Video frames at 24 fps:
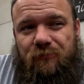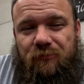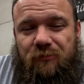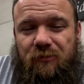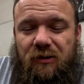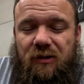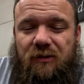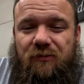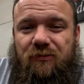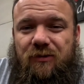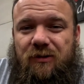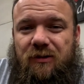
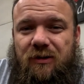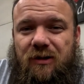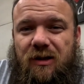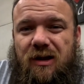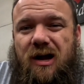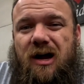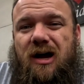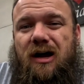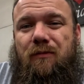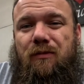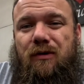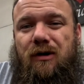lifting the
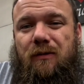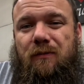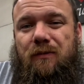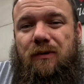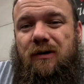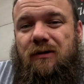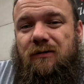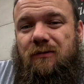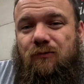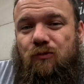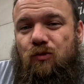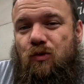cab up,
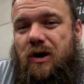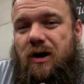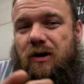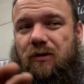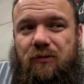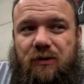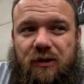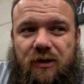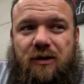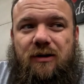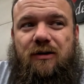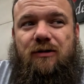and
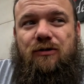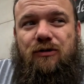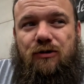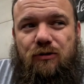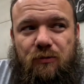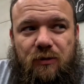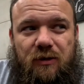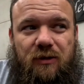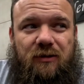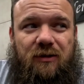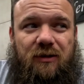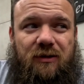welding and
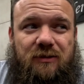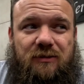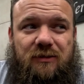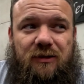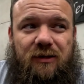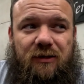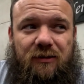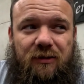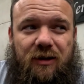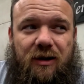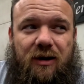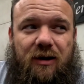doing things
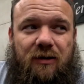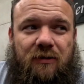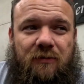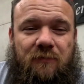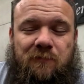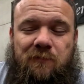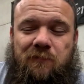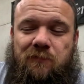like that,